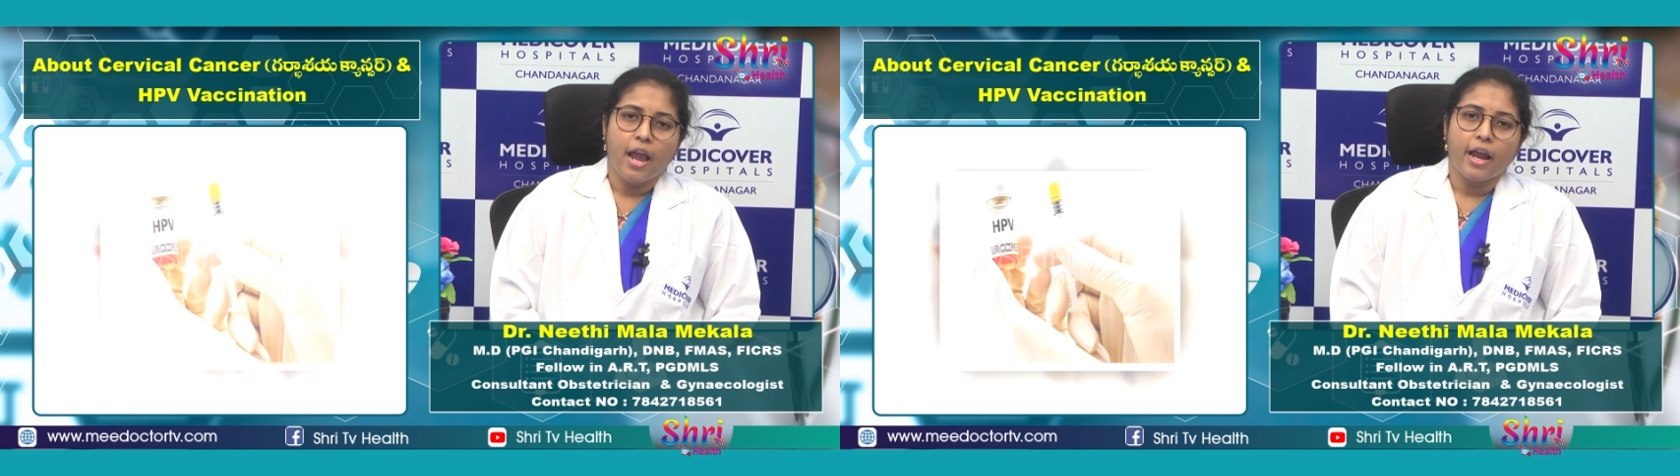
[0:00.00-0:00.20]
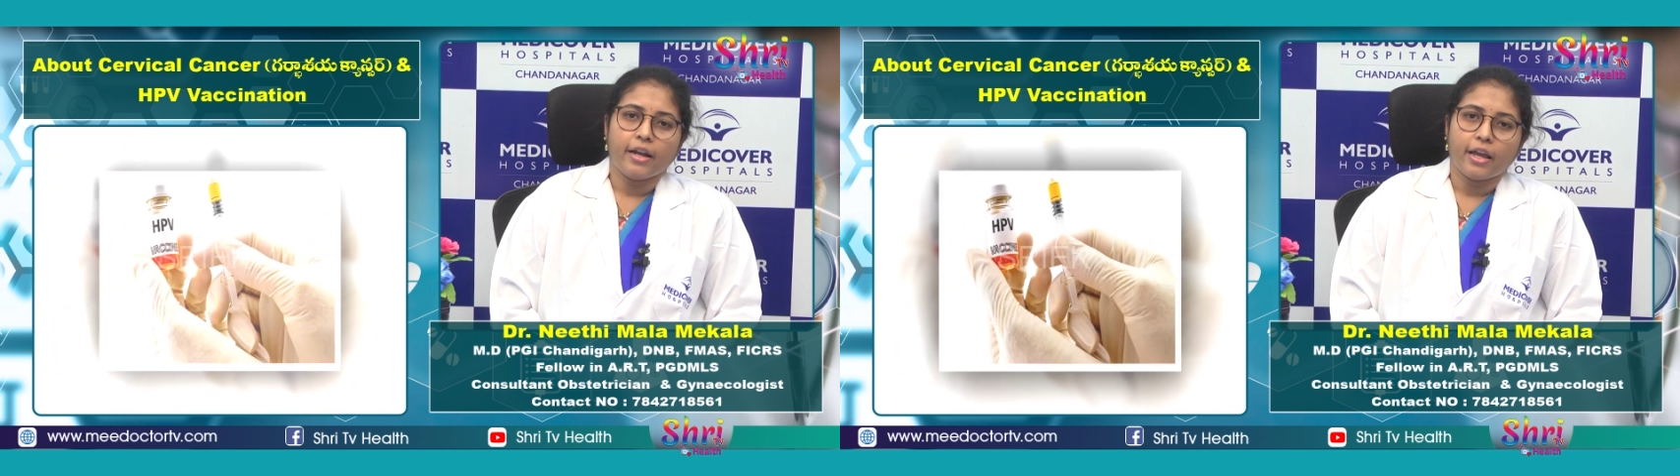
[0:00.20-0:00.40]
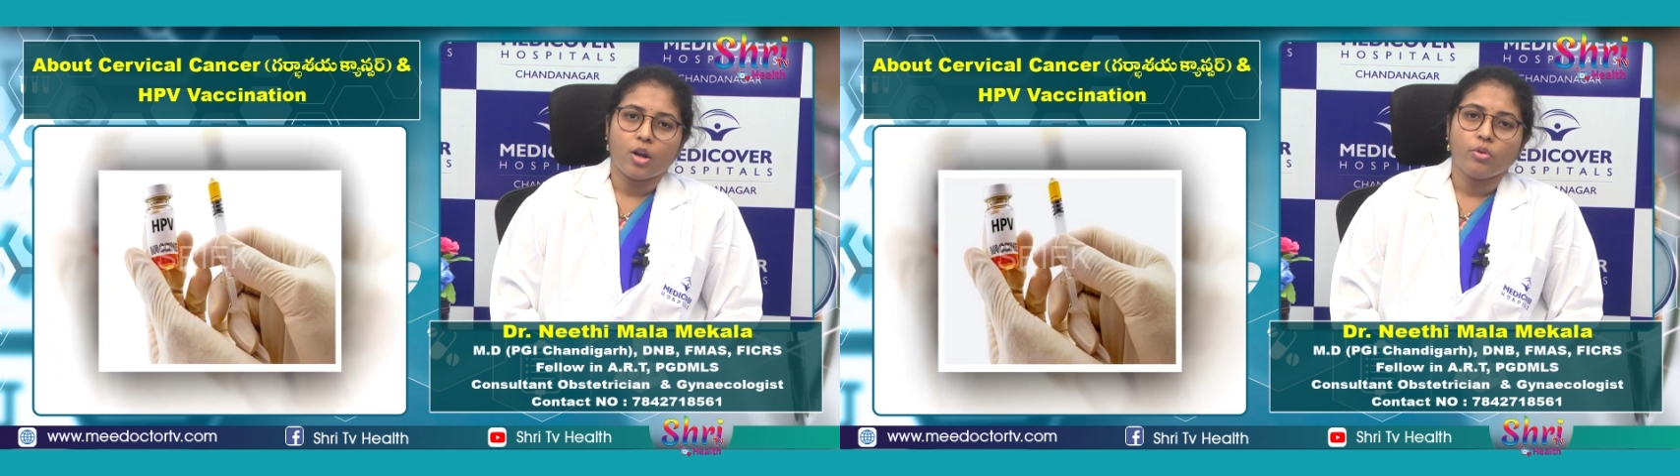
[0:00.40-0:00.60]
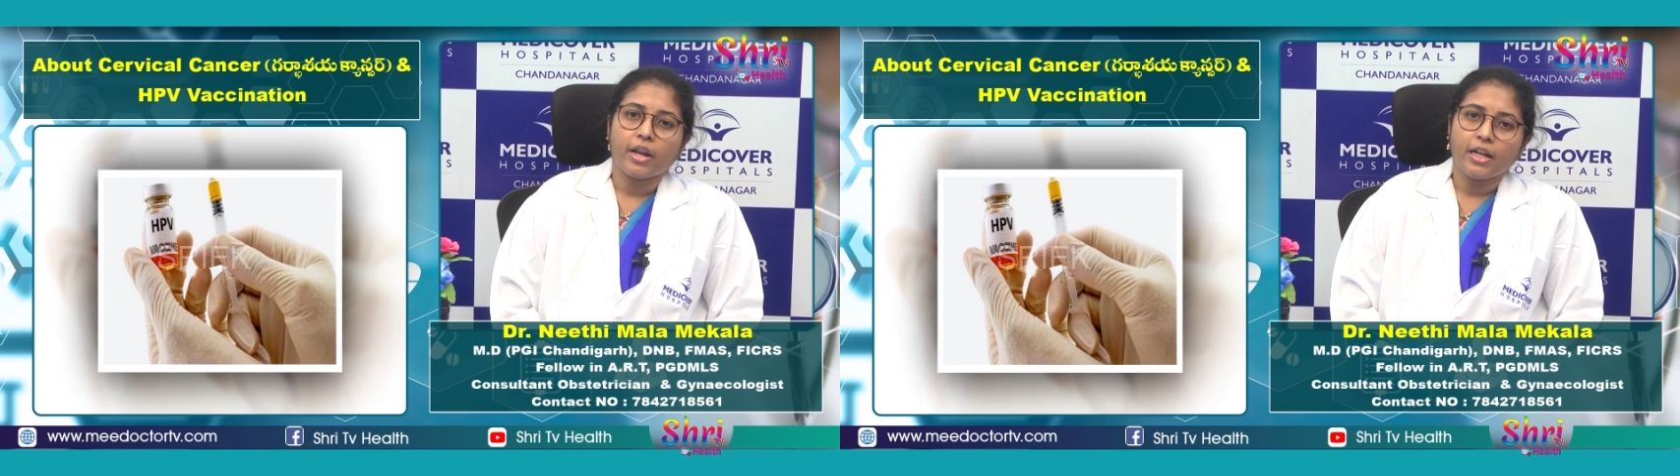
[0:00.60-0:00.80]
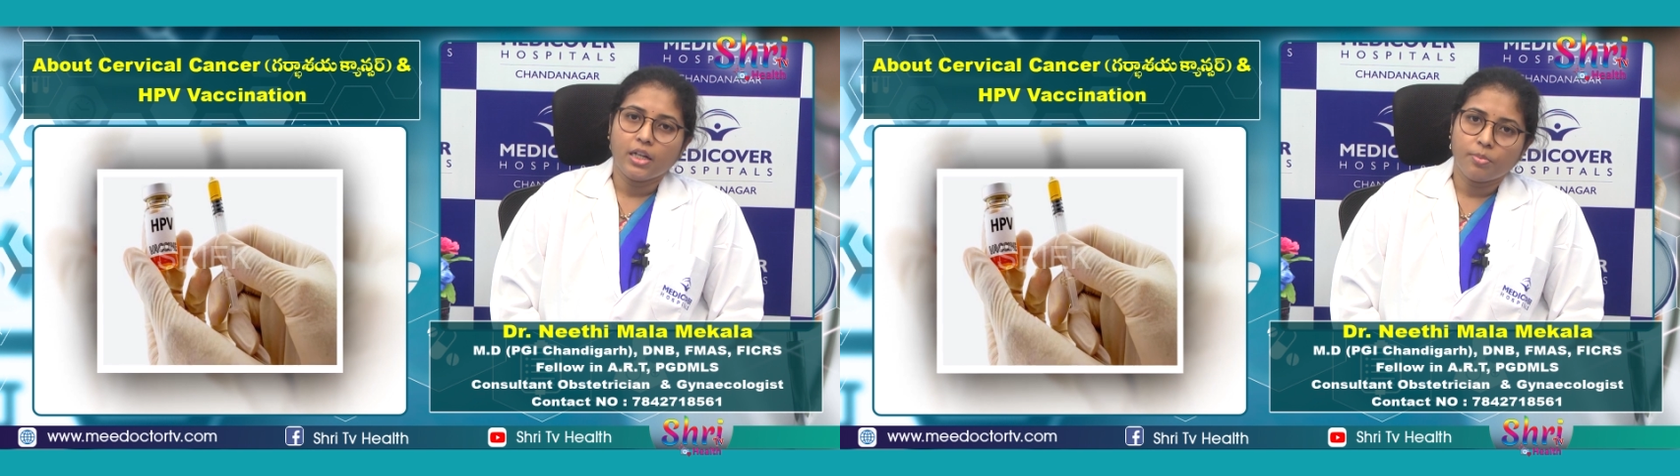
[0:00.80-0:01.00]
and around
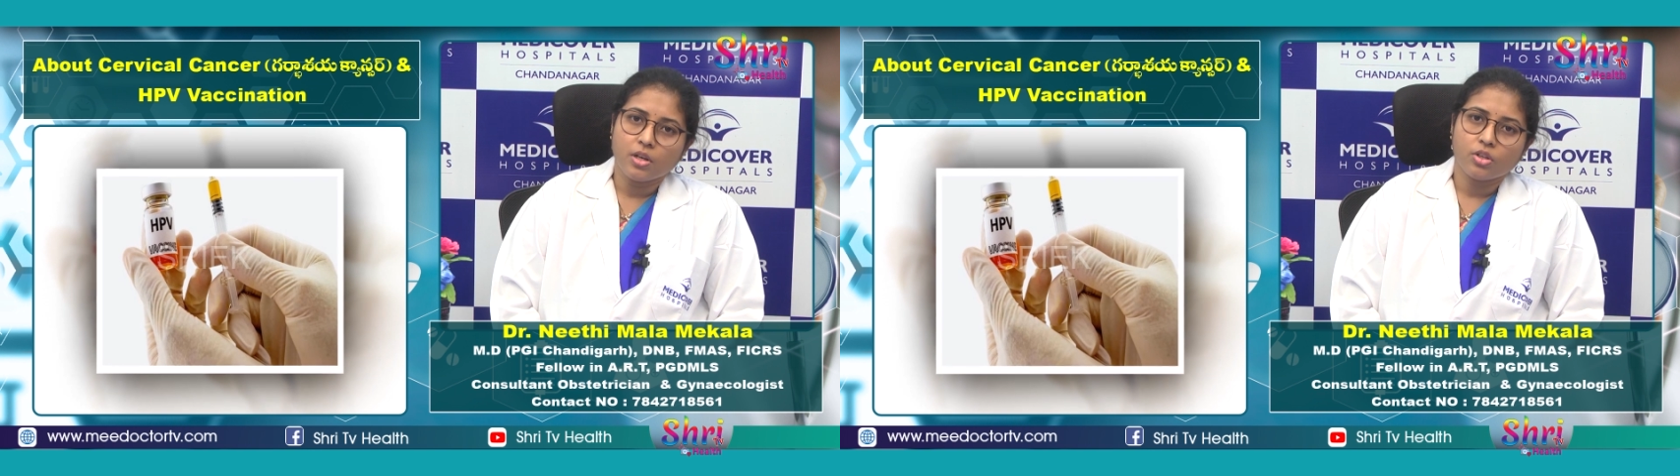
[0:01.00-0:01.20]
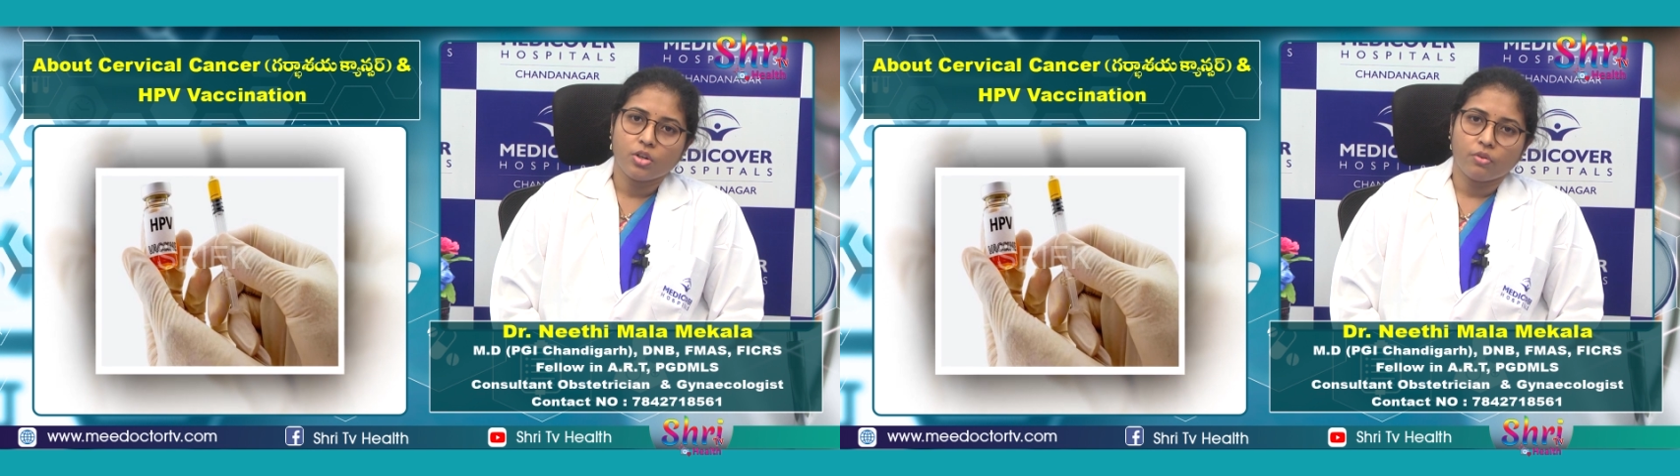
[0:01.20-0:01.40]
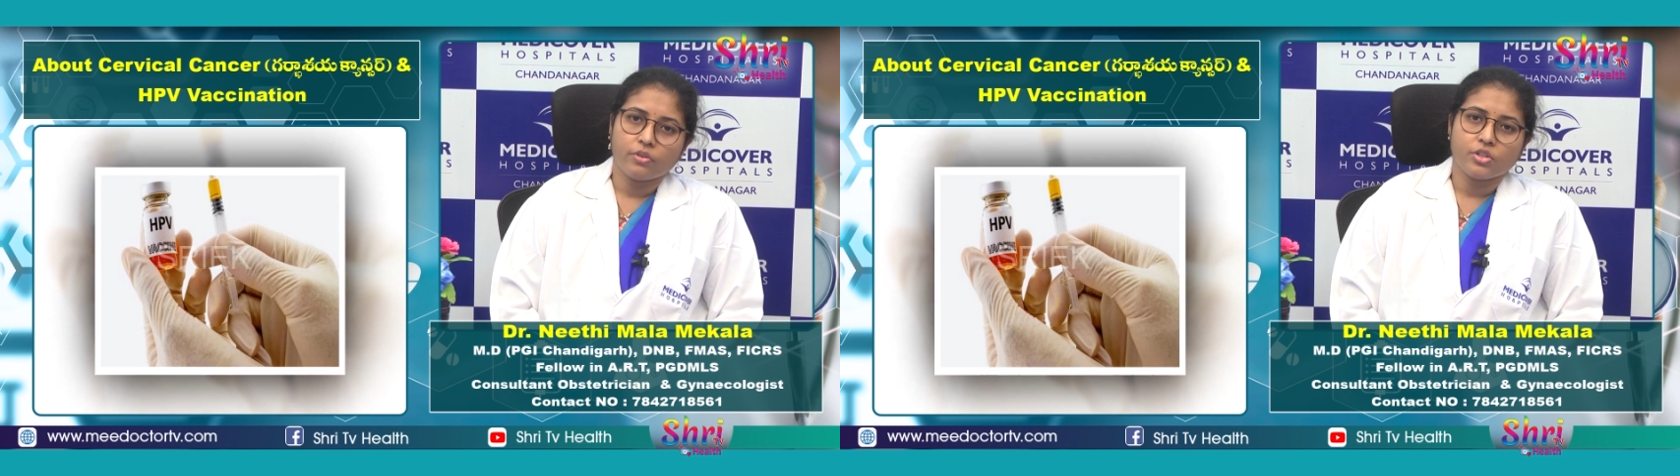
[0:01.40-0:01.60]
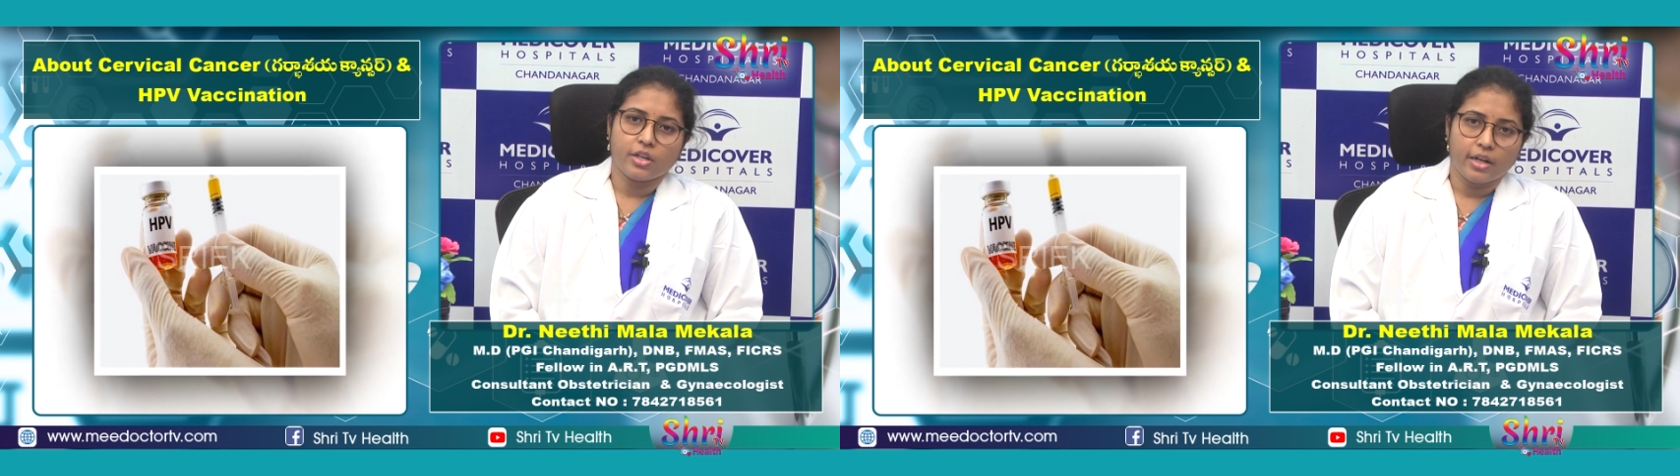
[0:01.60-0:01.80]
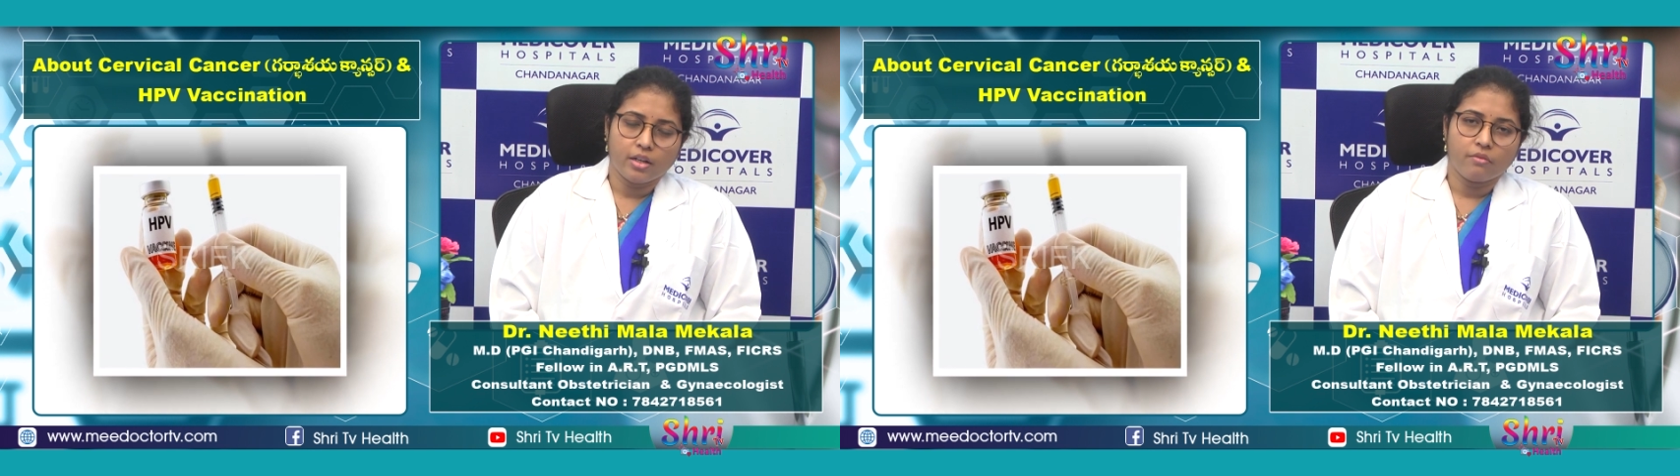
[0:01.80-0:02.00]
90% of the
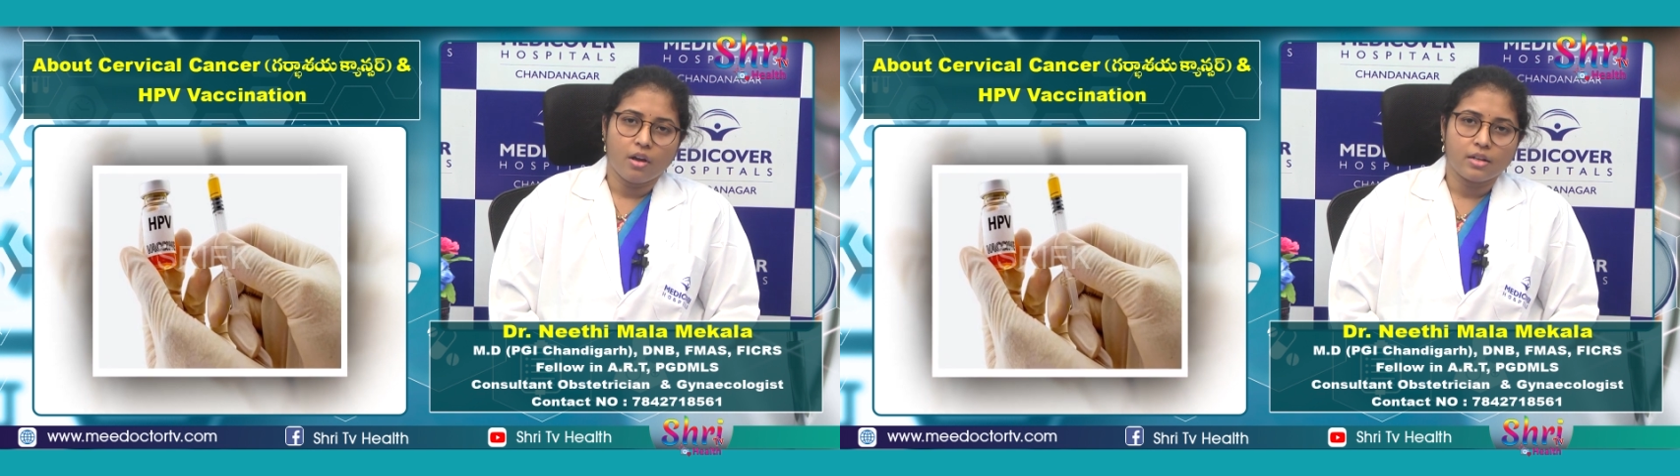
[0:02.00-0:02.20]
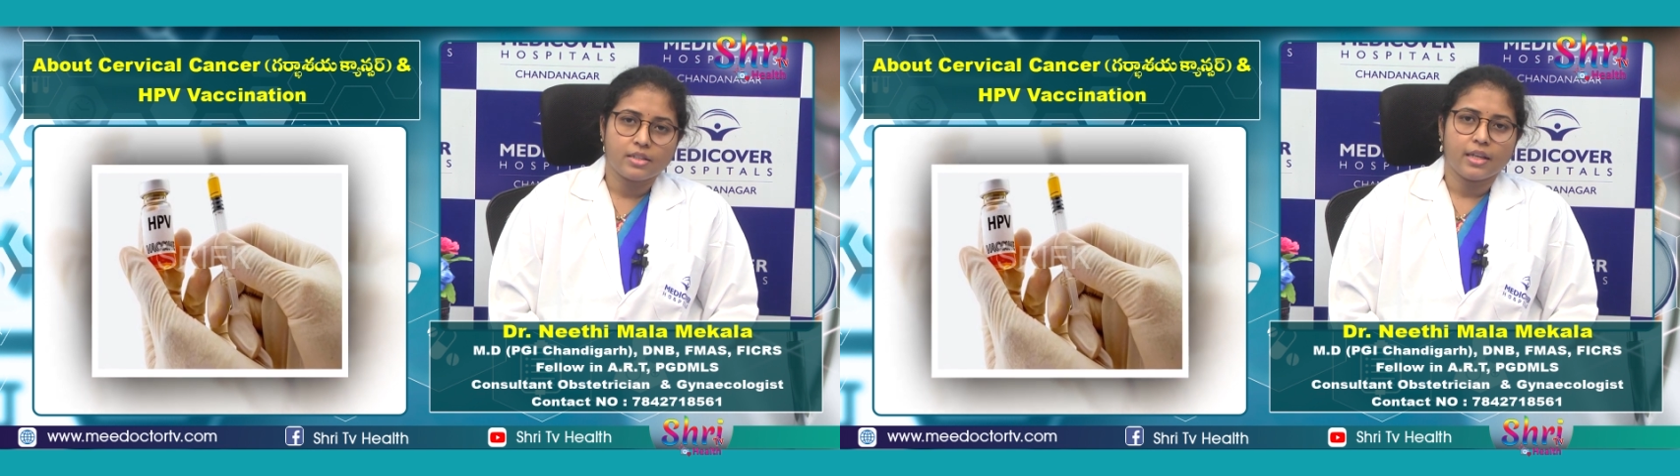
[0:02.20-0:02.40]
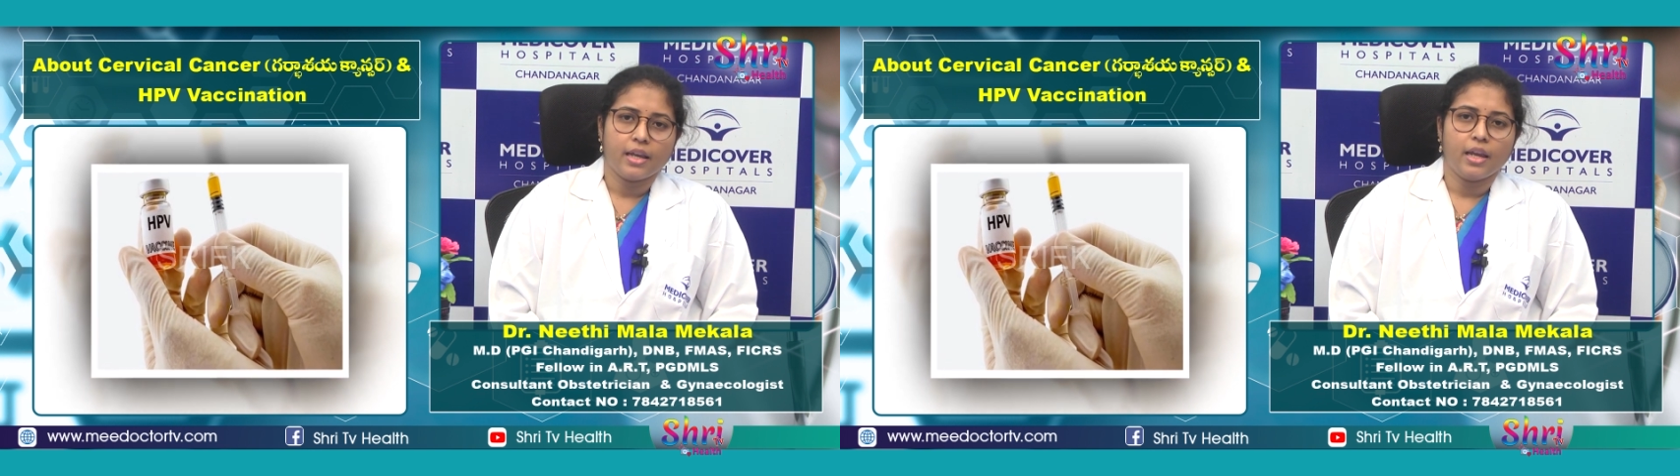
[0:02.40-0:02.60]
genital warts